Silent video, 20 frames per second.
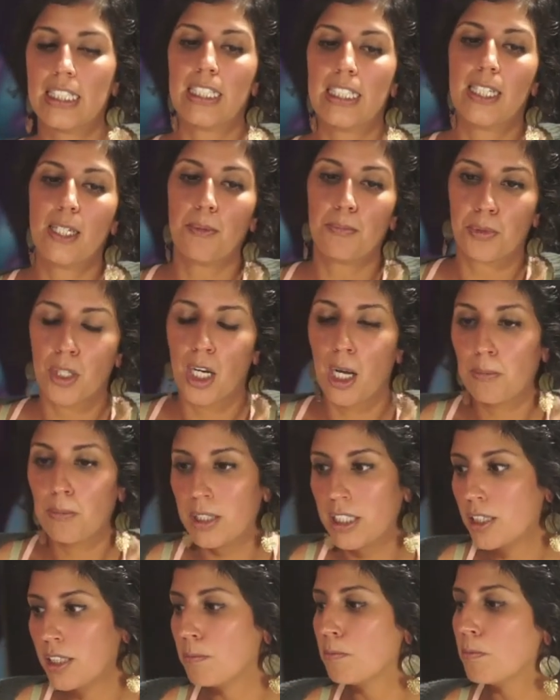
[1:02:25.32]
brought me
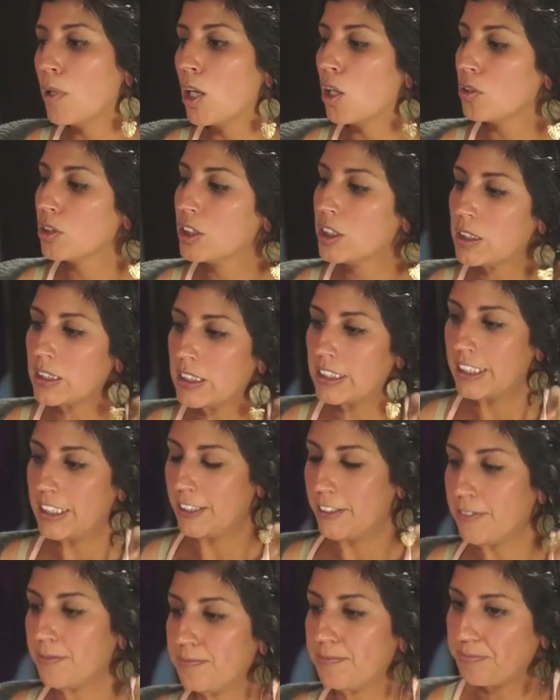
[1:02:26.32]
the most
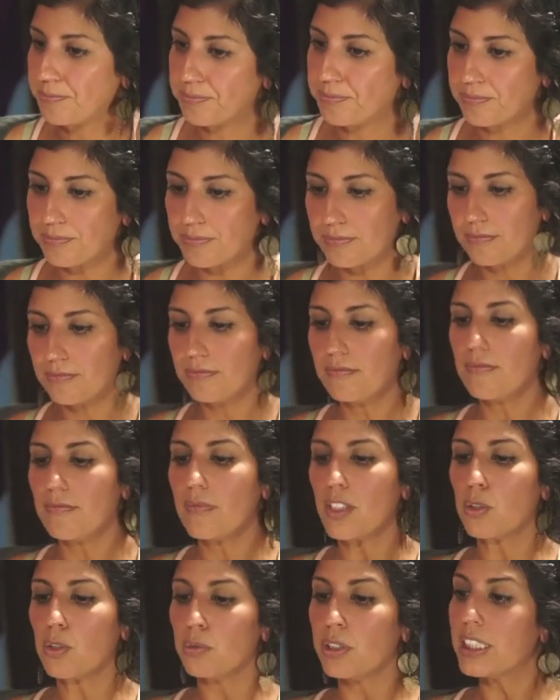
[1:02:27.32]

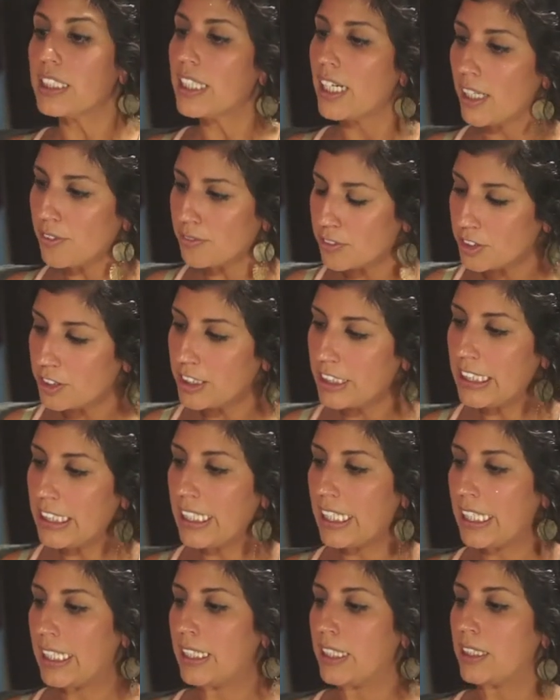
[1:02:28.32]
recovery
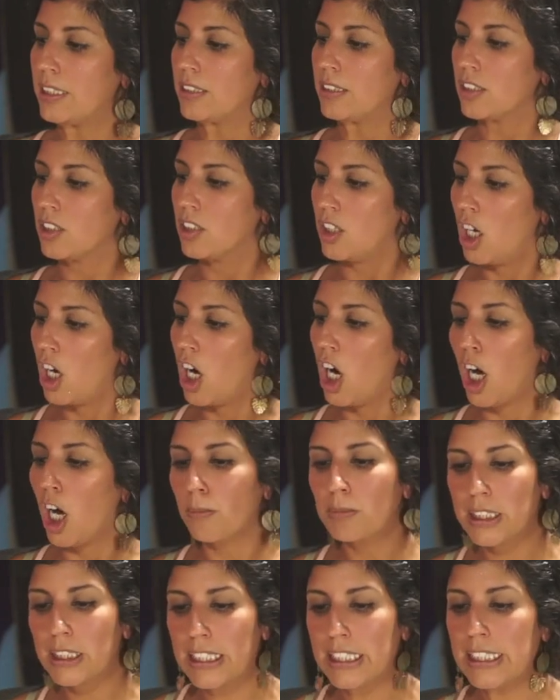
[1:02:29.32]
and
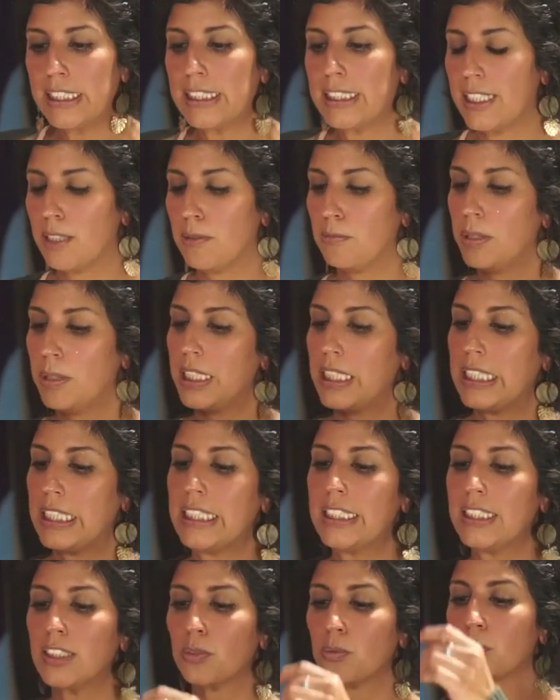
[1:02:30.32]
calmness and
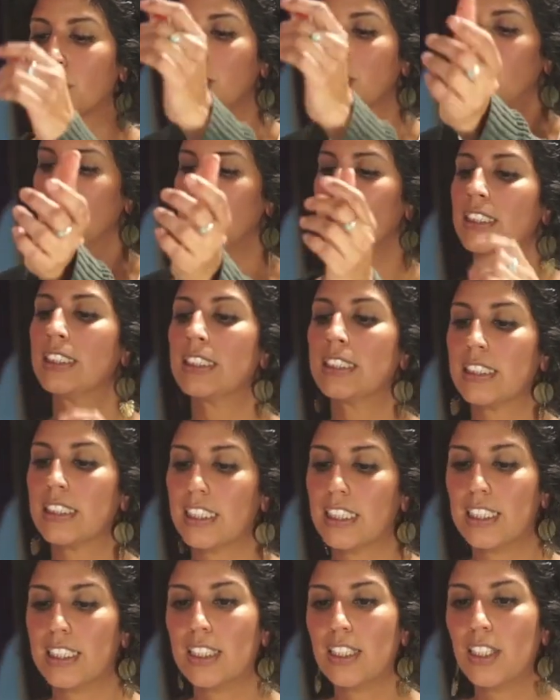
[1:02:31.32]
peace was just
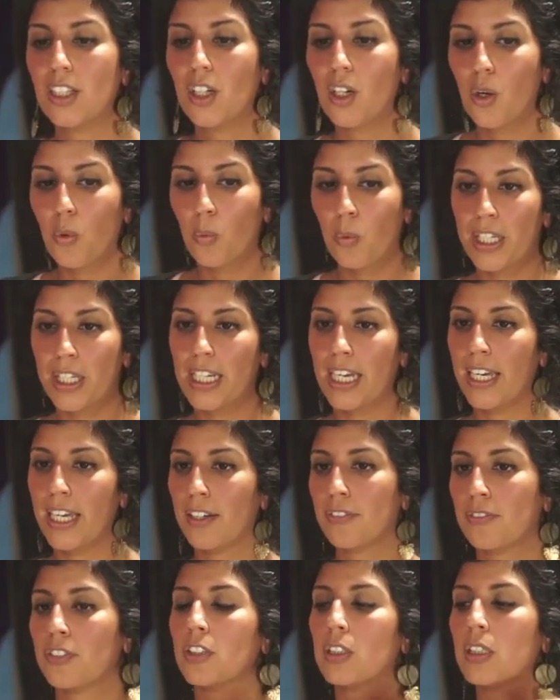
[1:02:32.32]

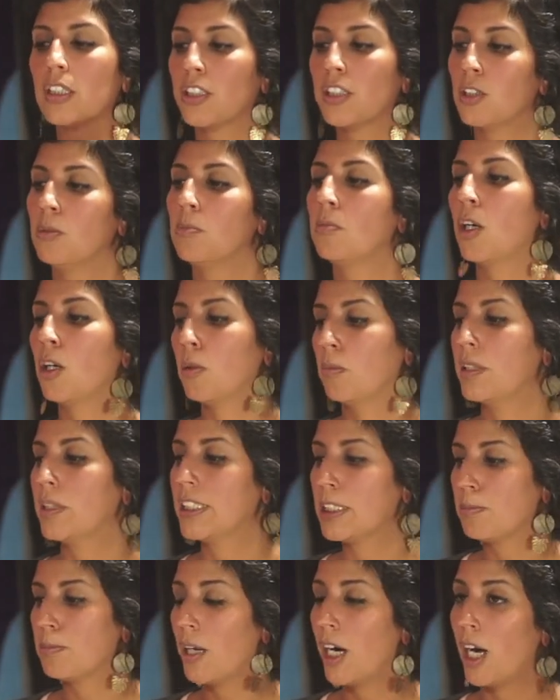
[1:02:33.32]
whenever little
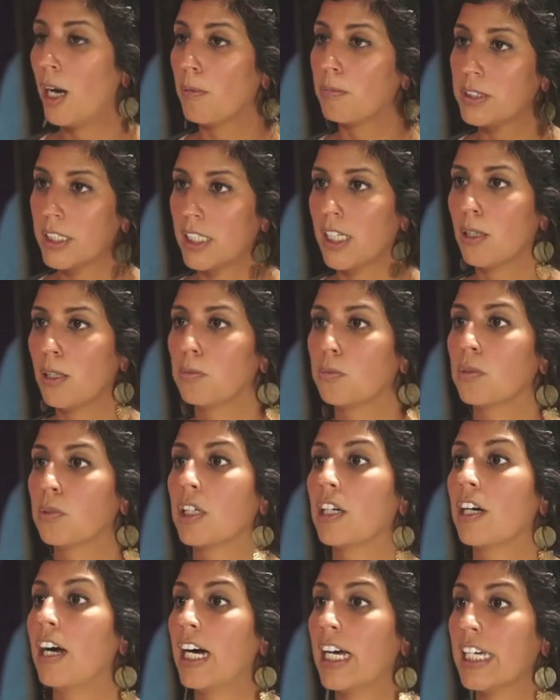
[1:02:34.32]
moments popped up
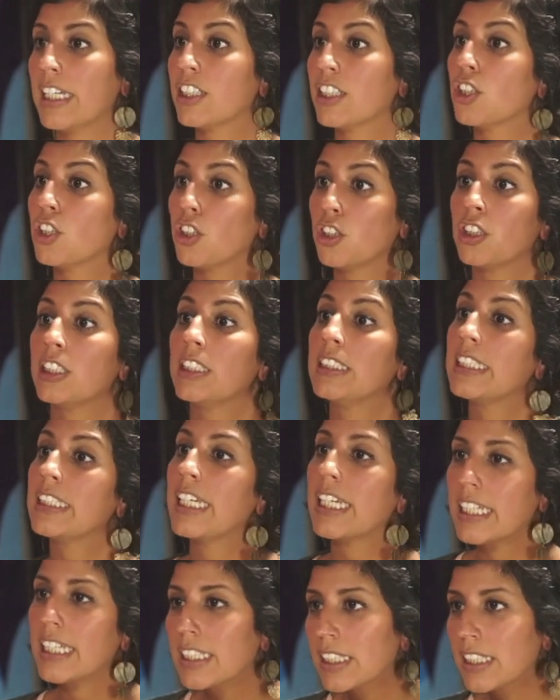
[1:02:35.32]
where I could
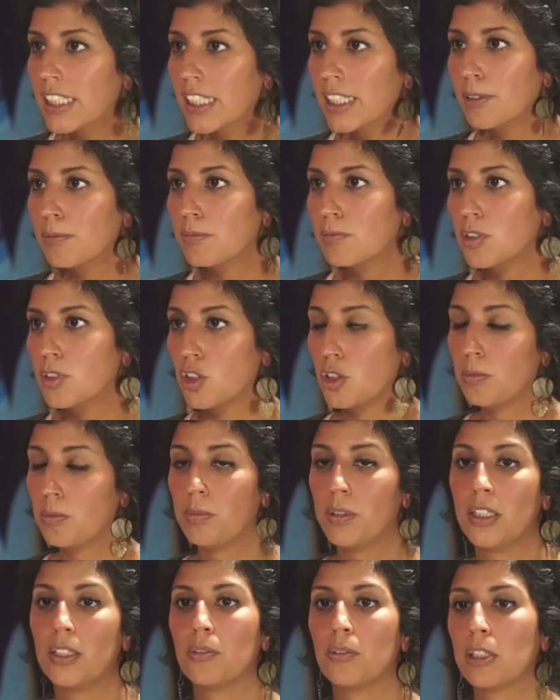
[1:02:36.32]
take them to
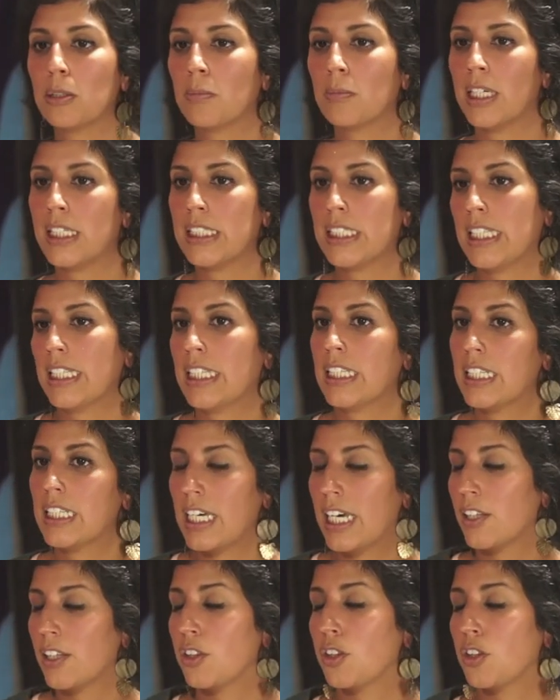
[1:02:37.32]
be with my kid
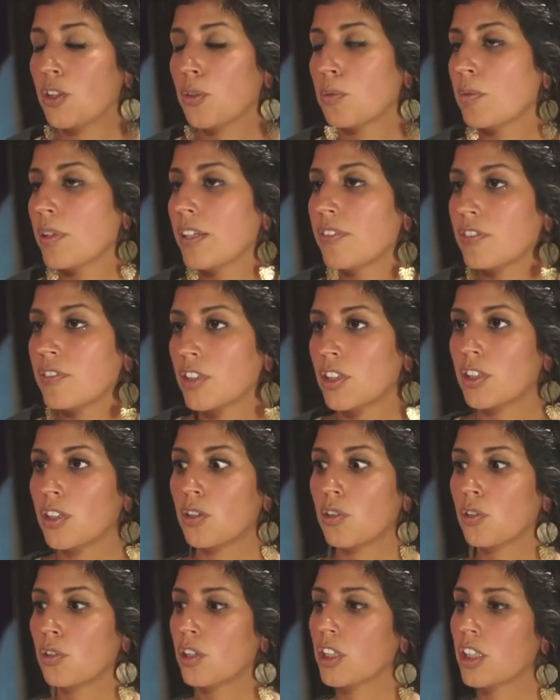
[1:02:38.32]
at the river
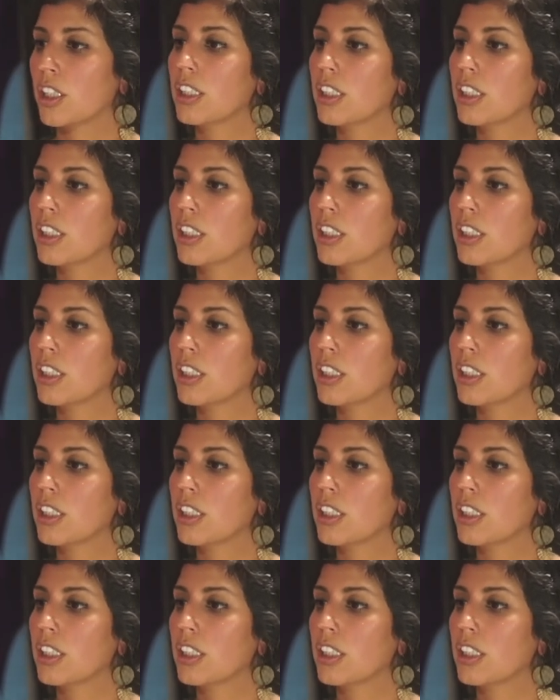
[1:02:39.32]
or